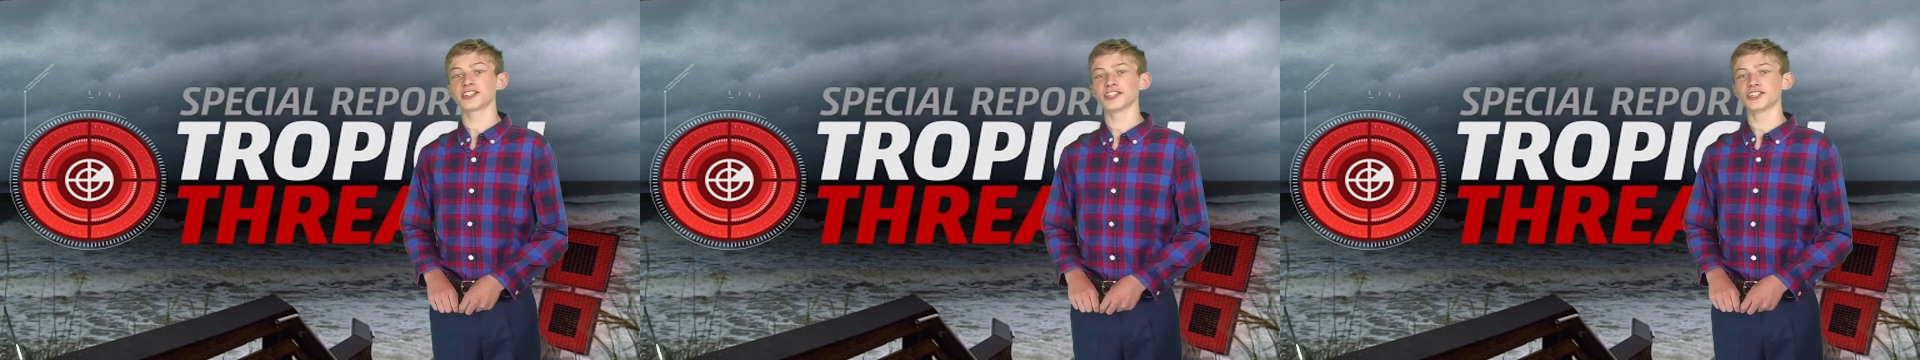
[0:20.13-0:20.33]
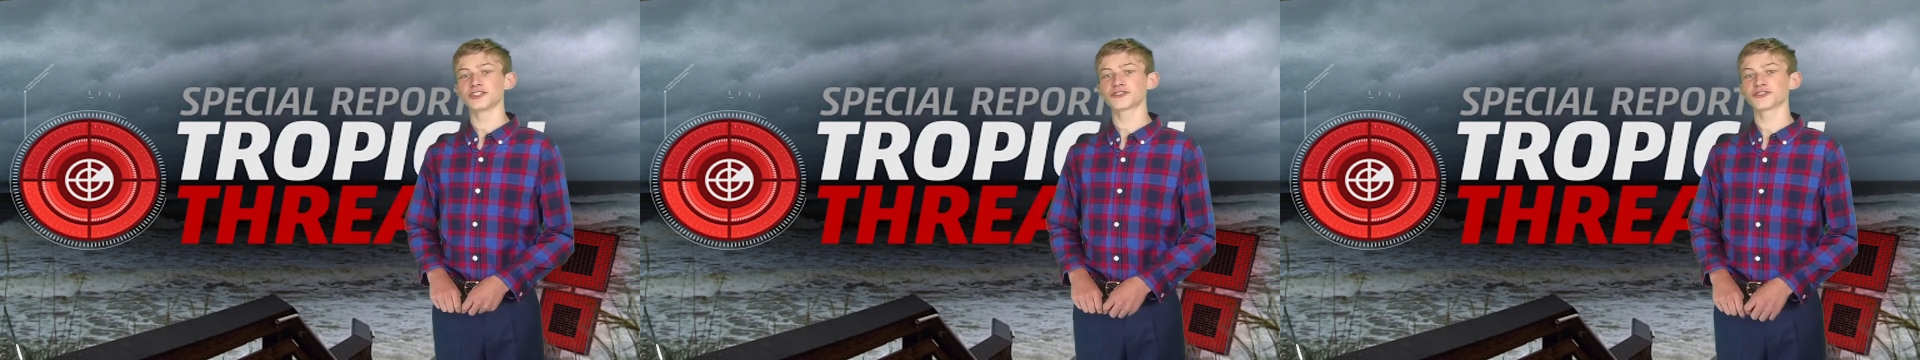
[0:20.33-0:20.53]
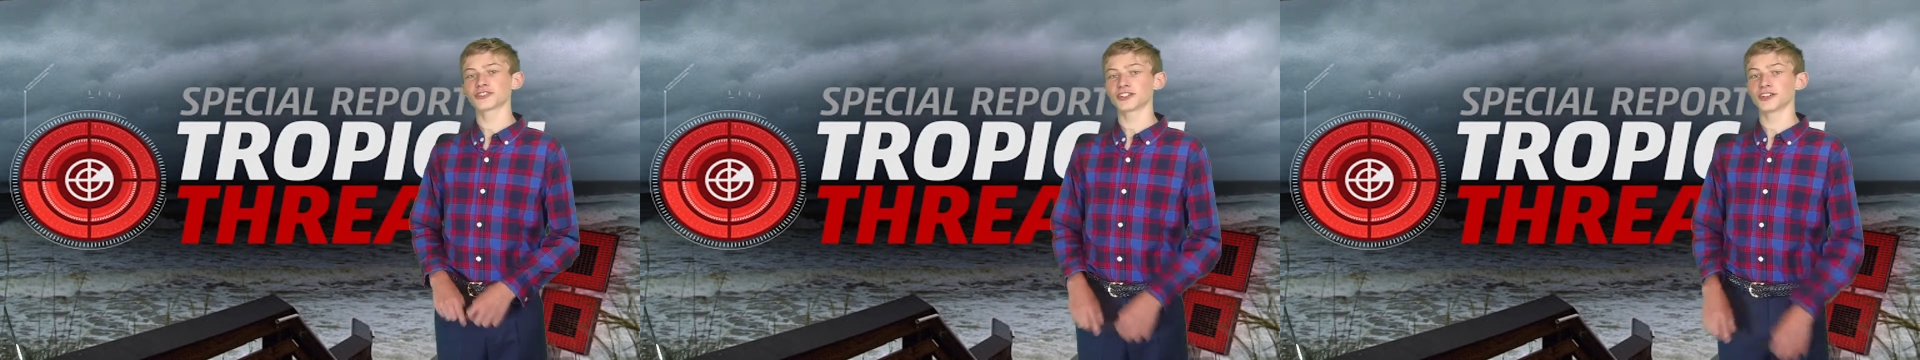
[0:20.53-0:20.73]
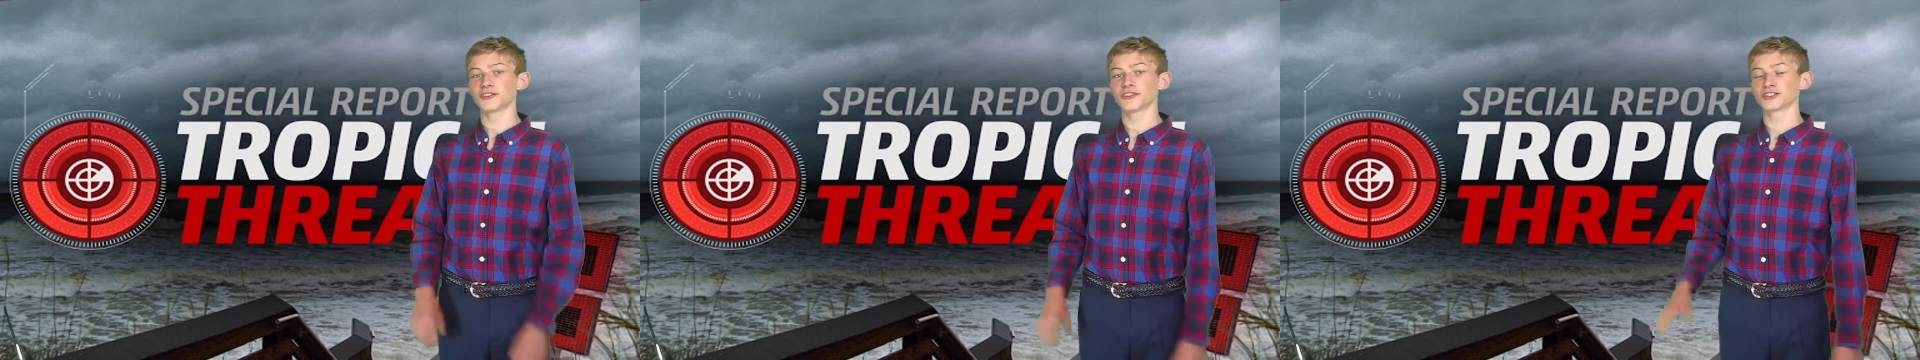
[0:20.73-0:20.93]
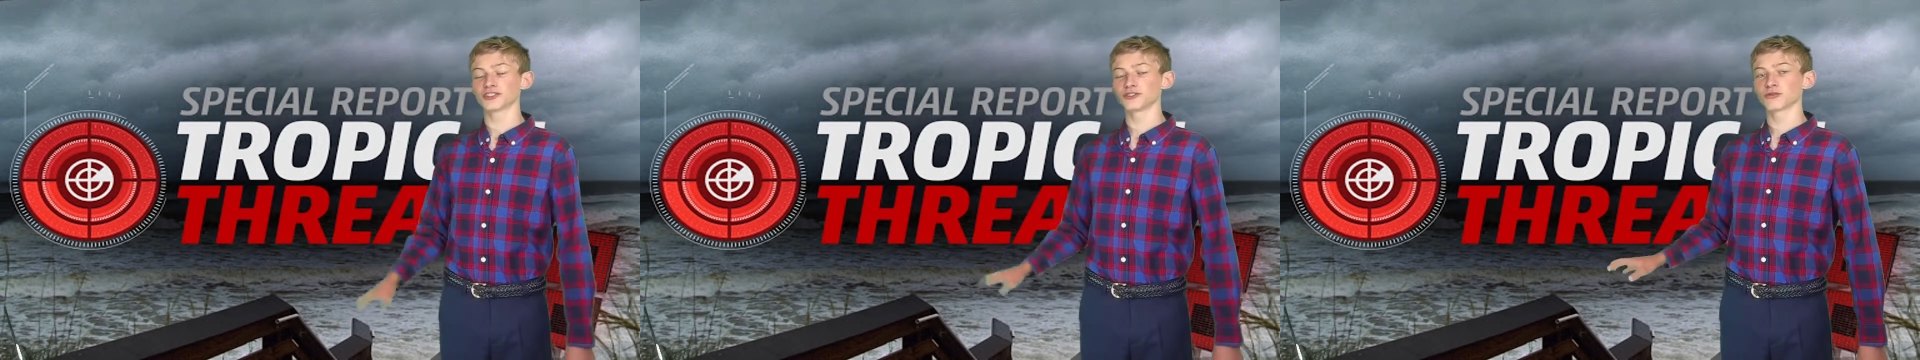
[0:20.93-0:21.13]
eastern
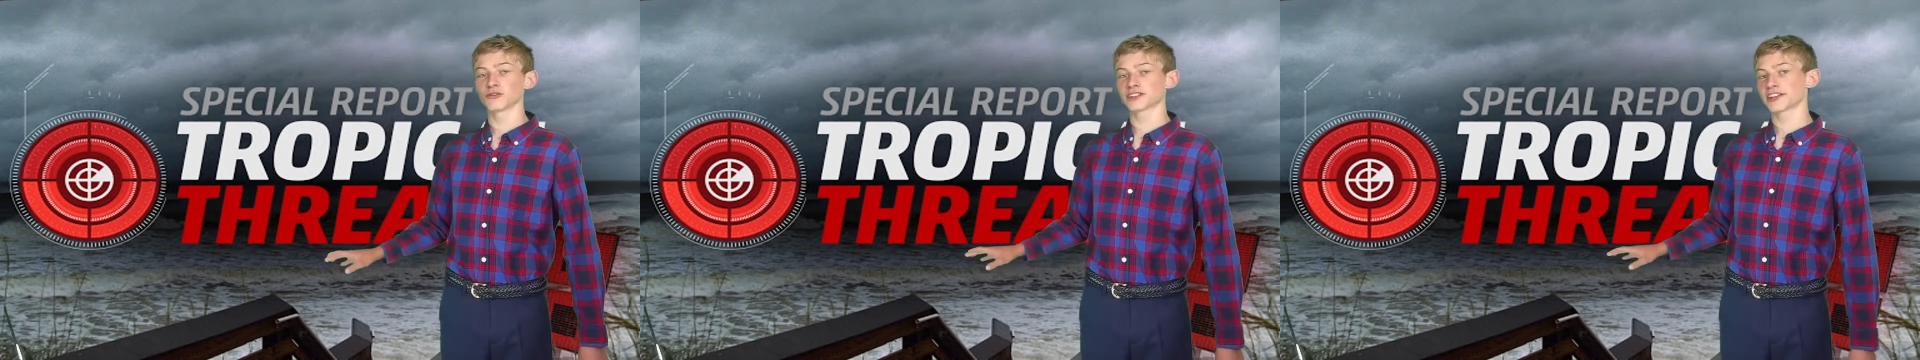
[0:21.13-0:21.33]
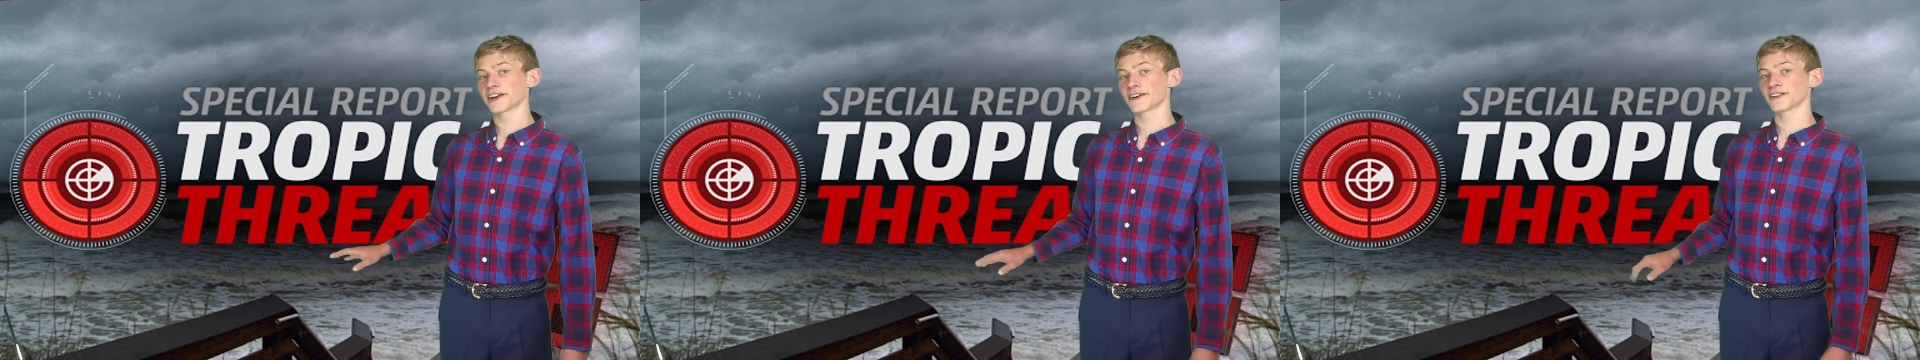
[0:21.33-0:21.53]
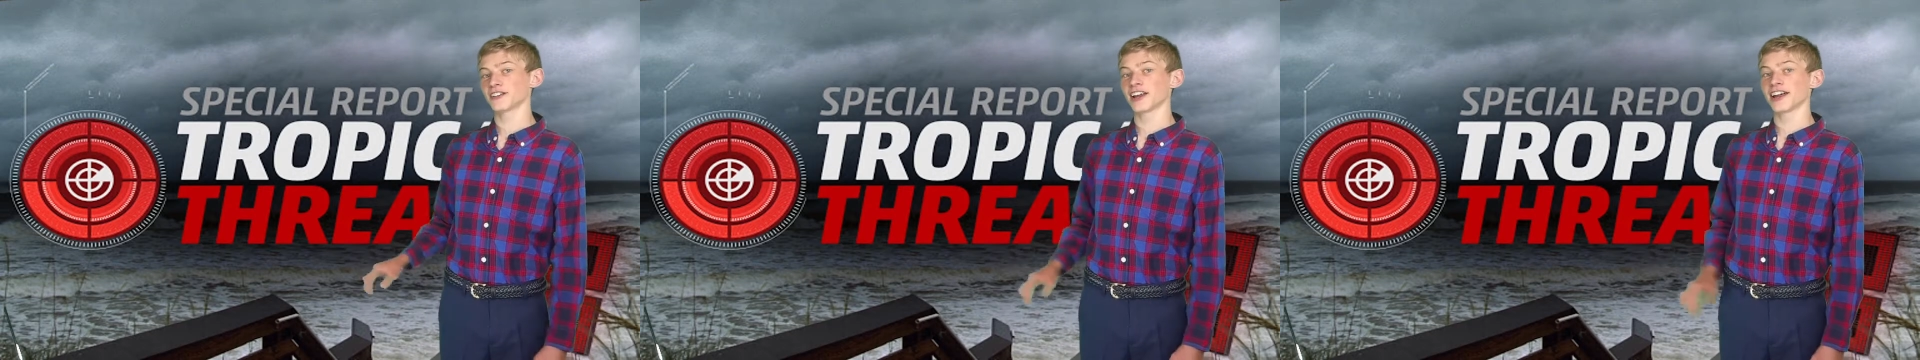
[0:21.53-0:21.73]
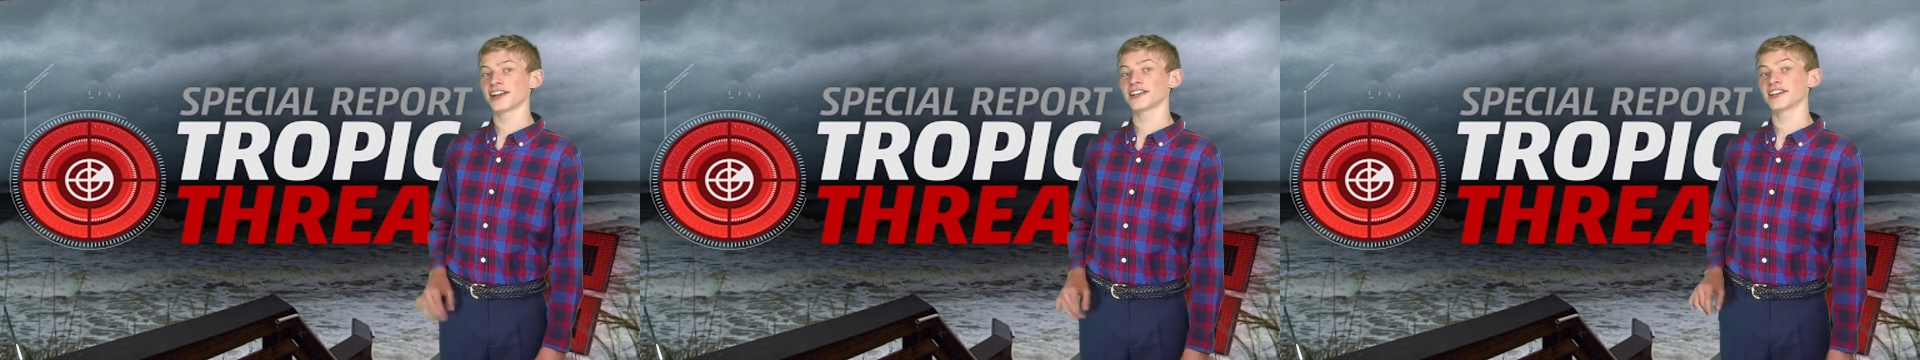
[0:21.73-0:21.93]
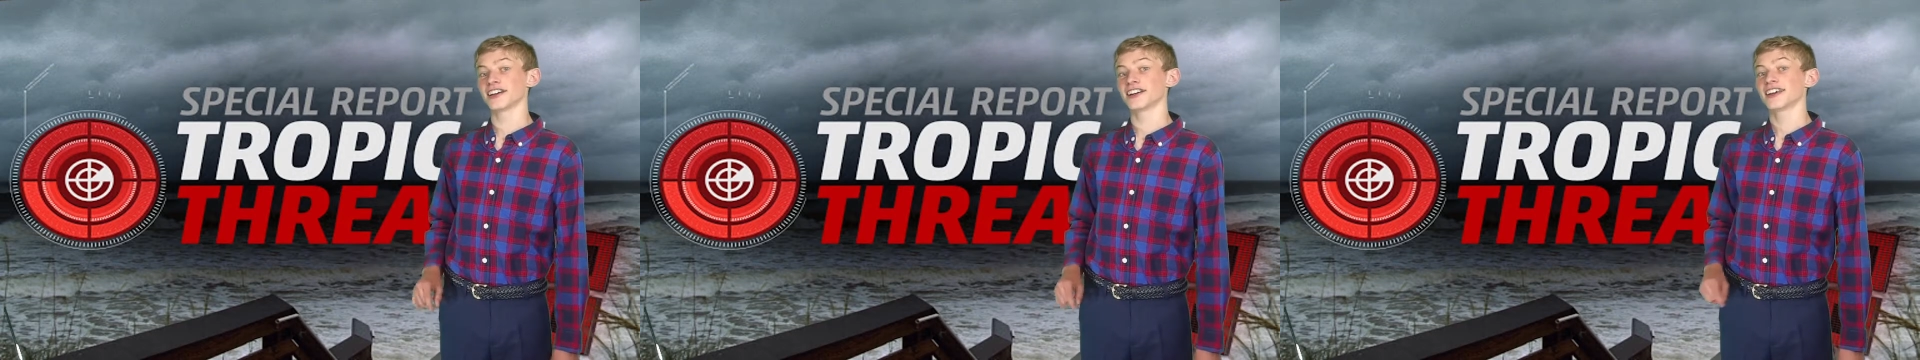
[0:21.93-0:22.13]
coast of North Carolina.